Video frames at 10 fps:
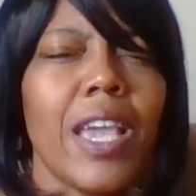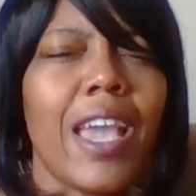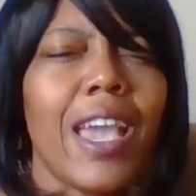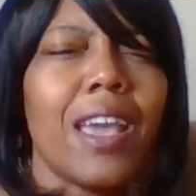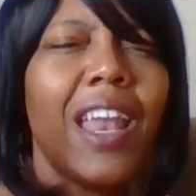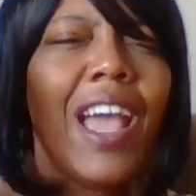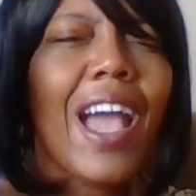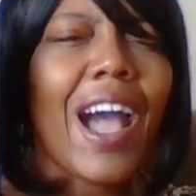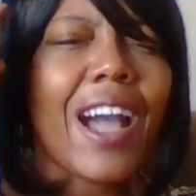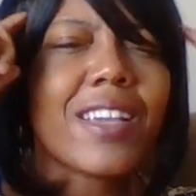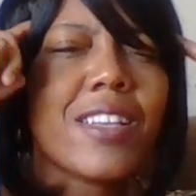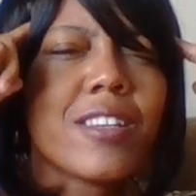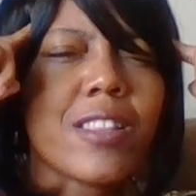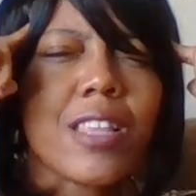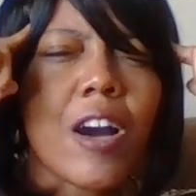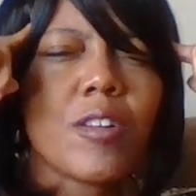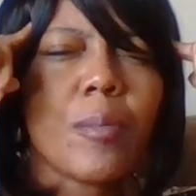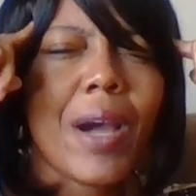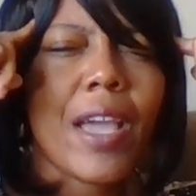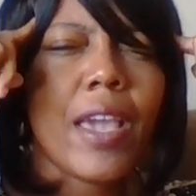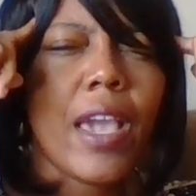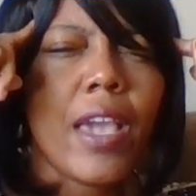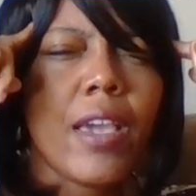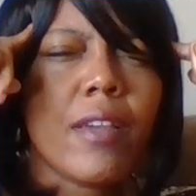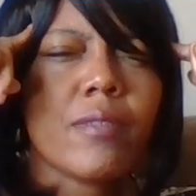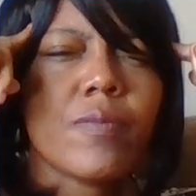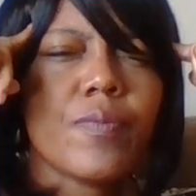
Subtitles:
And I get the thought in my head,